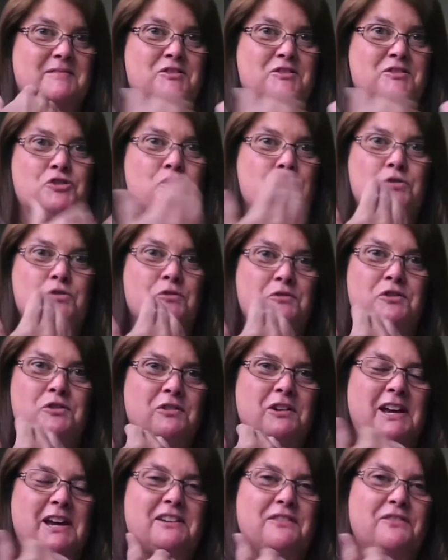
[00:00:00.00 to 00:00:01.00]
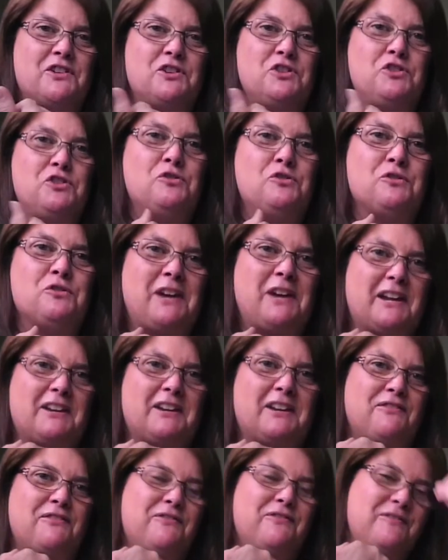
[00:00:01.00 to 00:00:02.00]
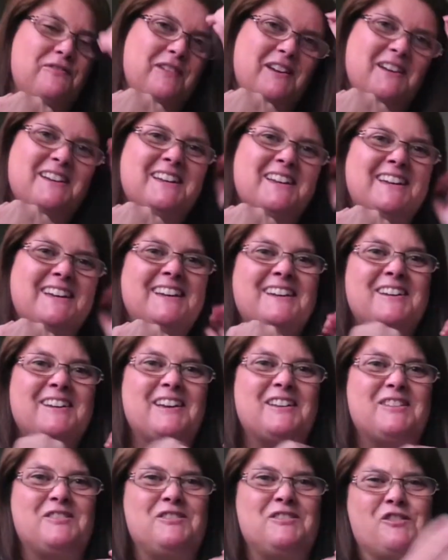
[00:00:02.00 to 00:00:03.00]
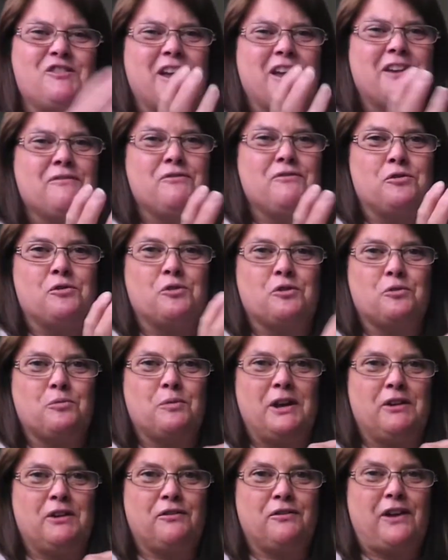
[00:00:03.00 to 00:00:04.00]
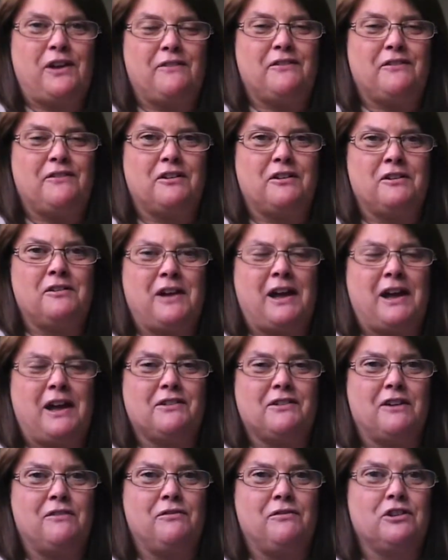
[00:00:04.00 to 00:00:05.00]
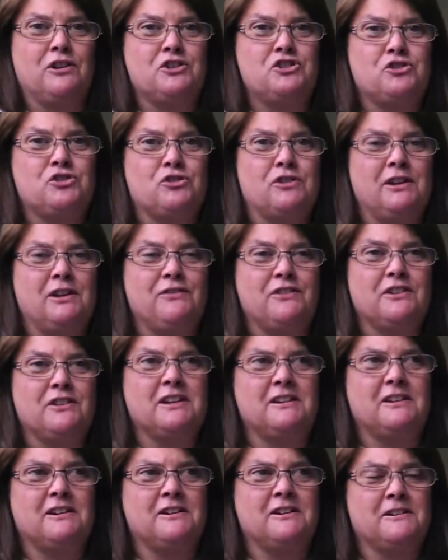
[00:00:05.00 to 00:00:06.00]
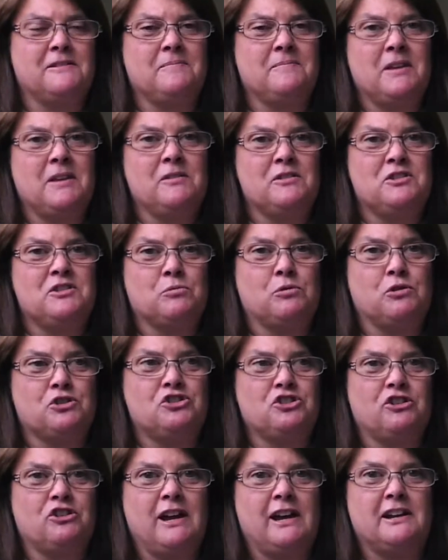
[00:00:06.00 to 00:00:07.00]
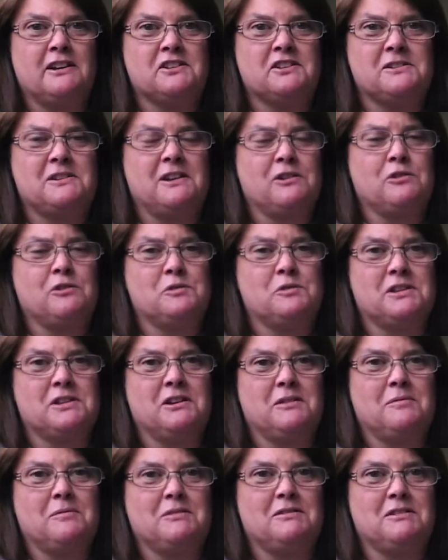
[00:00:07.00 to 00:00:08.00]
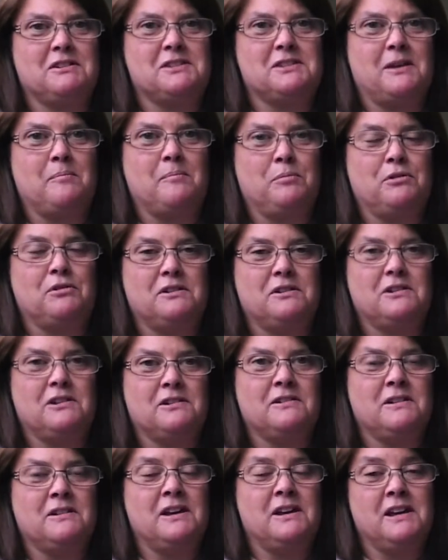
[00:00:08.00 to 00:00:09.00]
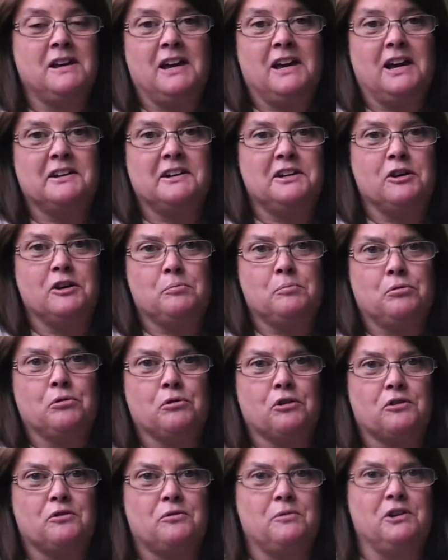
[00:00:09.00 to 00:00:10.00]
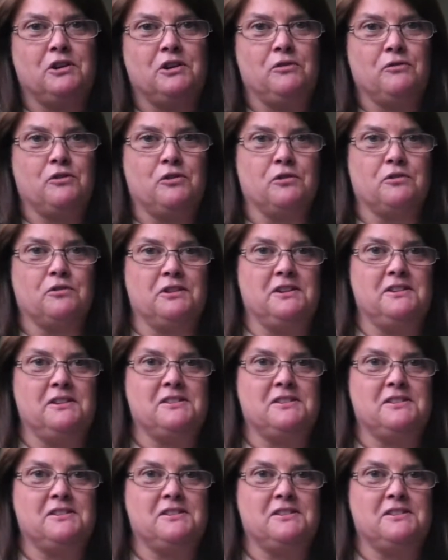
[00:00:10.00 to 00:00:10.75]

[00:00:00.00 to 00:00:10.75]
new, kind of a new in vogue way of having a flush, or even to wash your hands. And I always think about the example in an airport where you've got